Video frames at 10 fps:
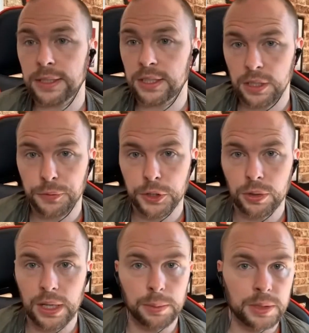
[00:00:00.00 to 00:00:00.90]
the official
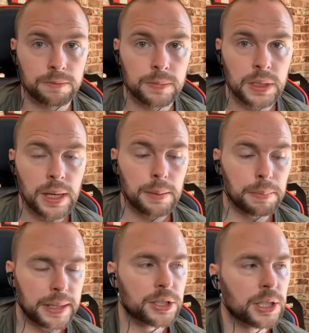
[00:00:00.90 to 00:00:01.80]
element,
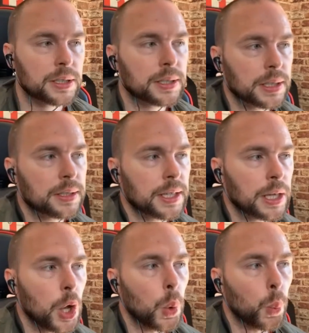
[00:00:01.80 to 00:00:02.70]
Manchester
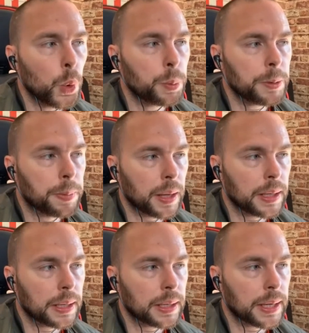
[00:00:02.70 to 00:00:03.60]
City will be
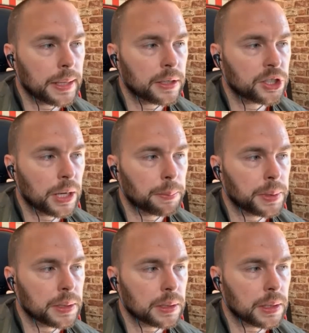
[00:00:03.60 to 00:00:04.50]
playing in the
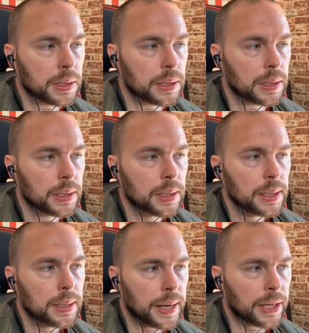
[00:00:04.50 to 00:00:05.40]
Champions League
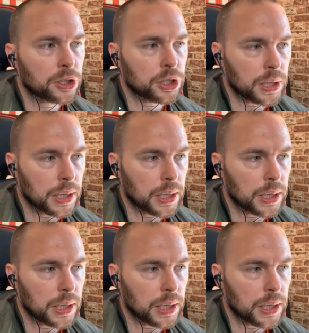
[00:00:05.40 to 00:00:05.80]
next year.